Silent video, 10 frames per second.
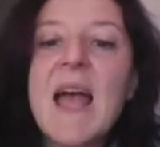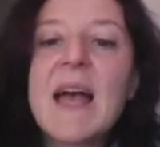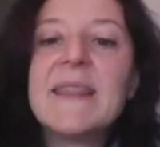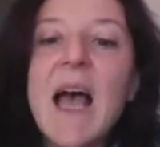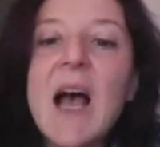
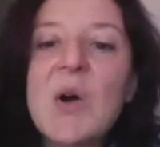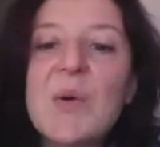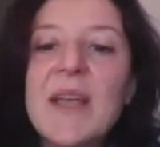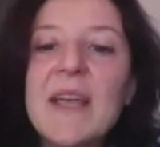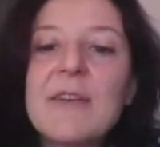
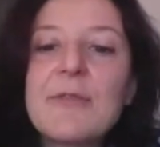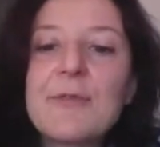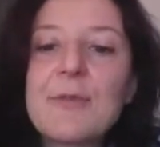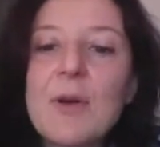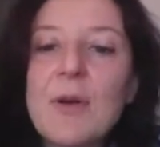Now,
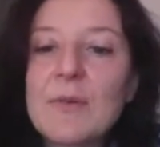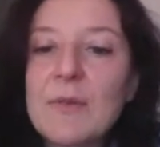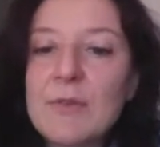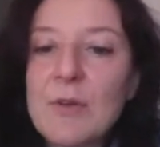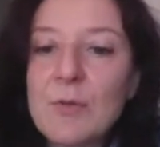if
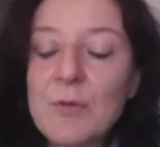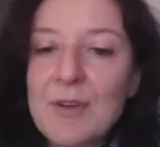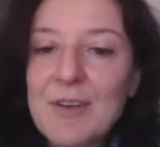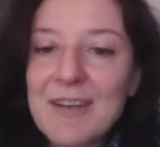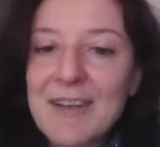so,
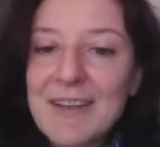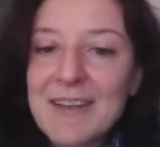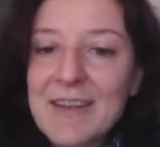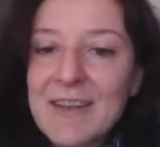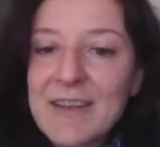
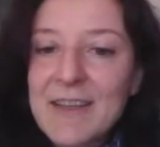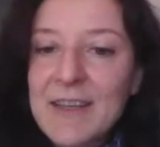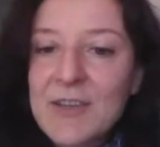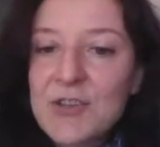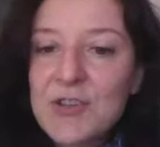
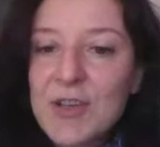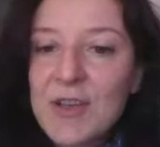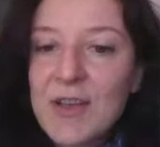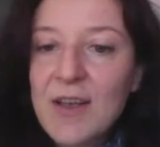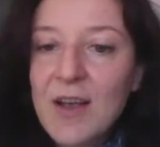each
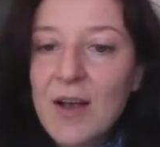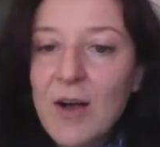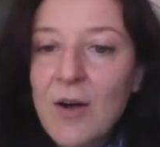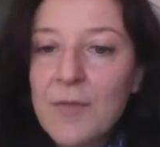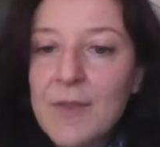
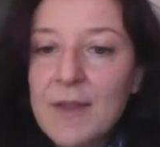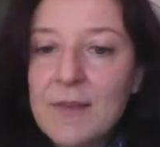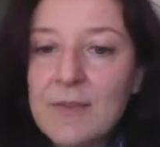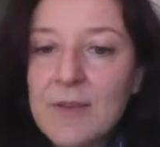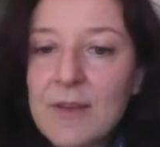of
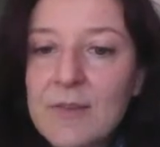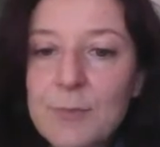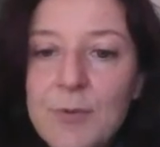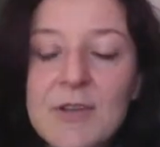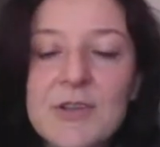these
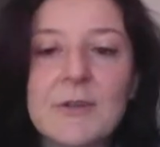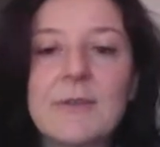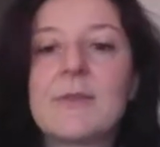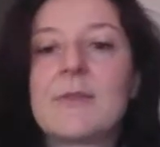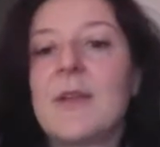
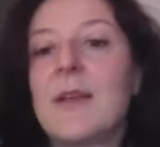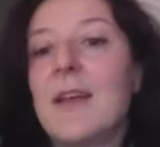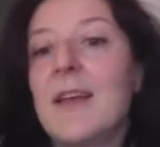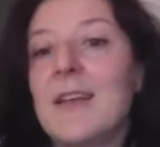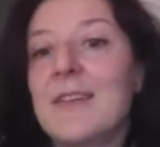expressions
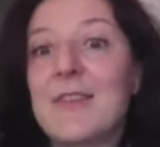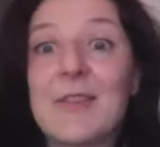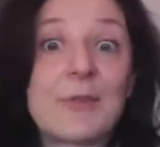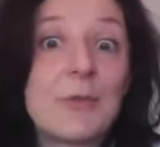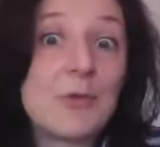is the
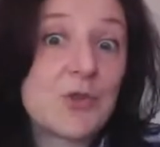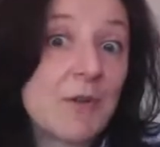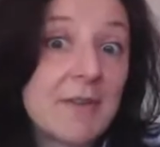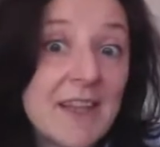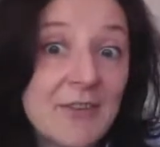solution
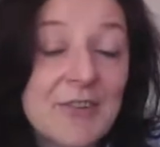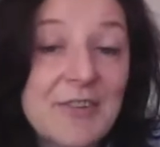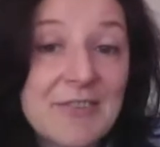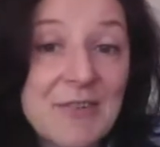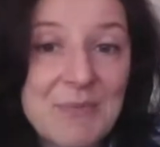of a linear
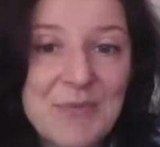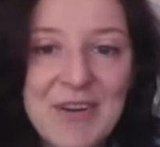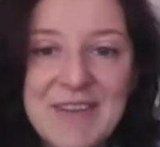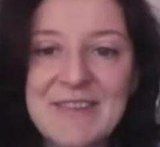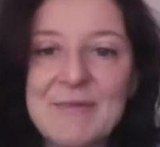system,
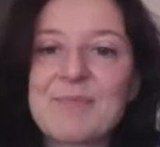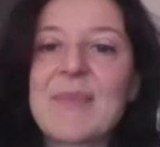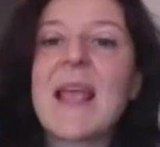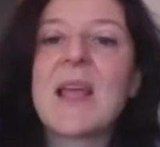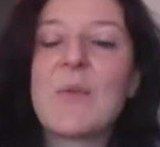right?
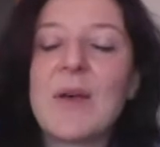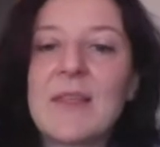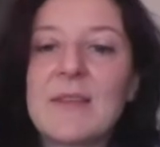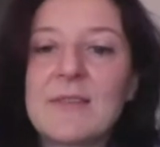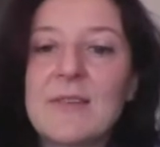Where
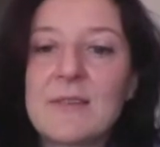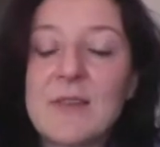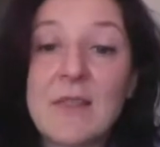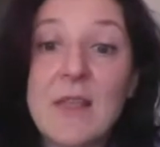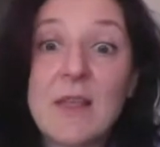
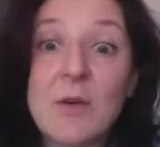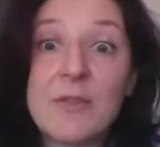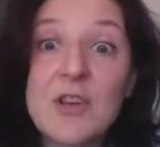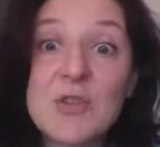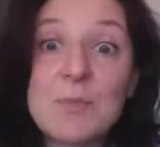the
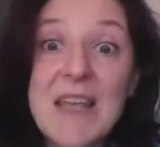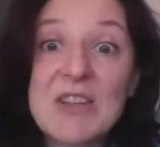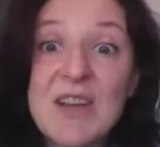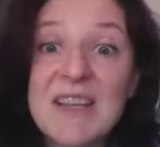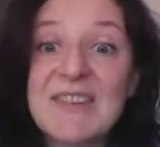coefficient
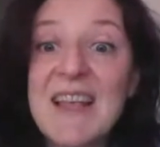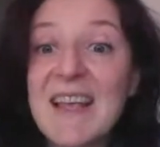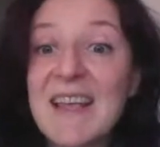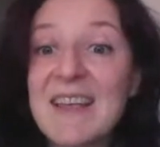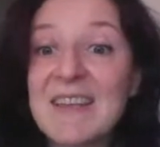matrix
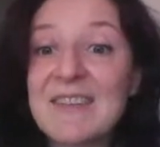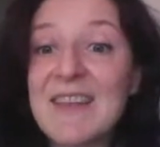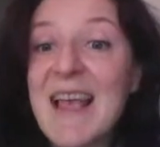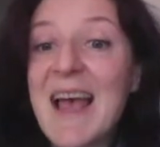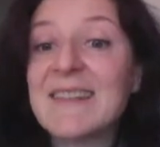is
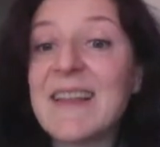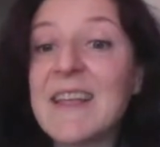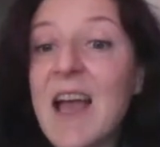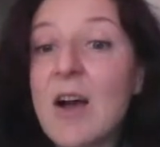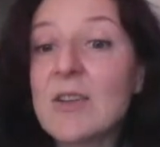a
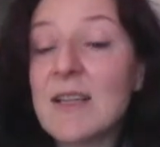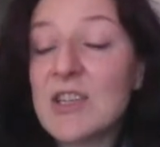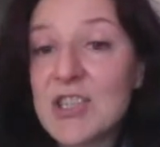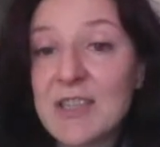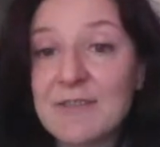diagonal
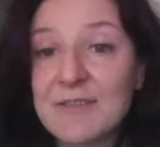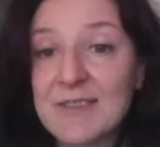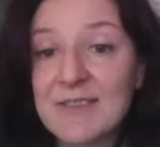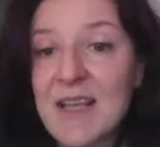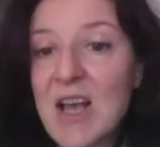
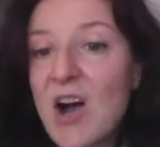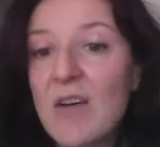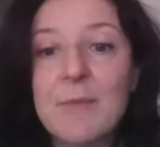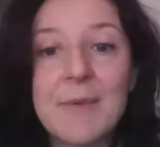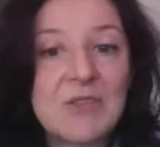shift
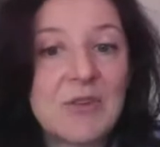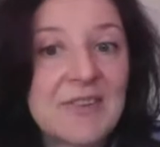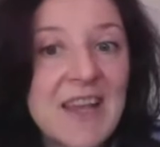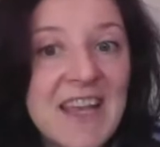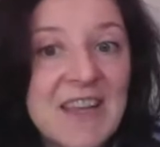of the matrix
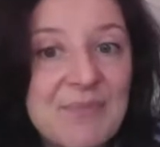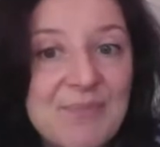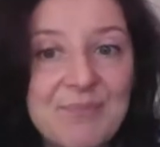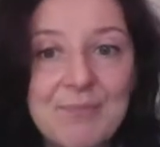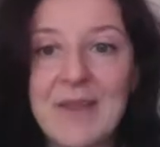A,
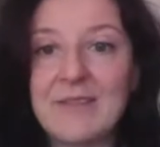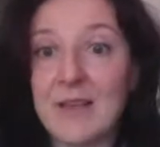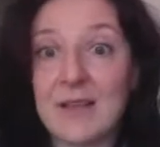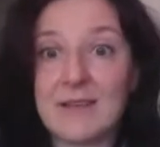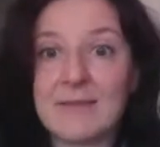
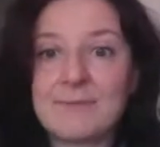basically.